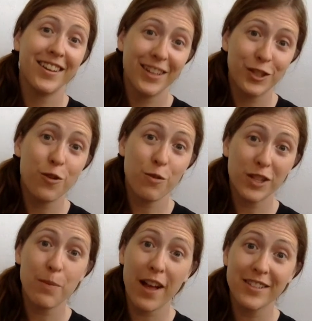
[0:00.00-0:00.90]
do the
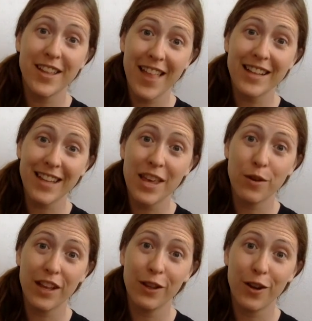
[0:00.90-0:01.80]
response. And that's how you
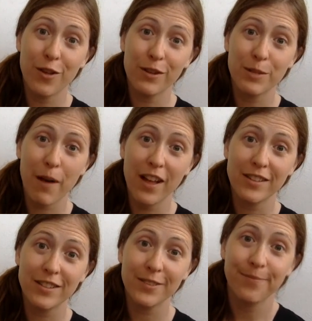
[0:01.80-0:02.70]
can learn the
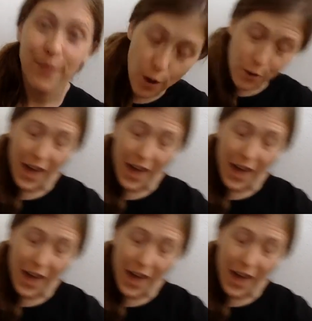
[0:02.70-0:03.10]
response. Okay,